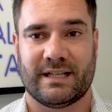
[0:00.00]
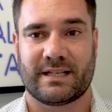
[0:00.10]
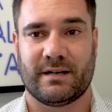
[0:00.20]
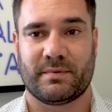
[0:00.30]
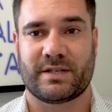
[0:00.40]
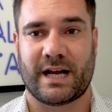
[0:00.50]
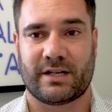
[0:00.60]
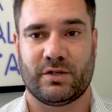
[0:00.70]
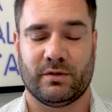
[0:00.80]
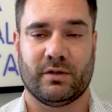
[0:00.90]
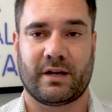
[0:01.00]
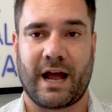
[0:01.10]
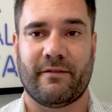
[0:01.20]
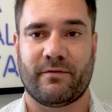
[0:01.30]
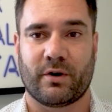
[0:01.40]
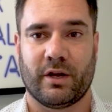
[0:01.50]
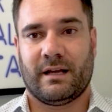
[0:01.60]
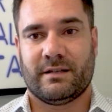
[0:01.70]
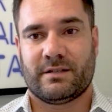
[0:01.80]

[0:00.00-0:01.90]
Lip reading: that's going to protect you and look out for you.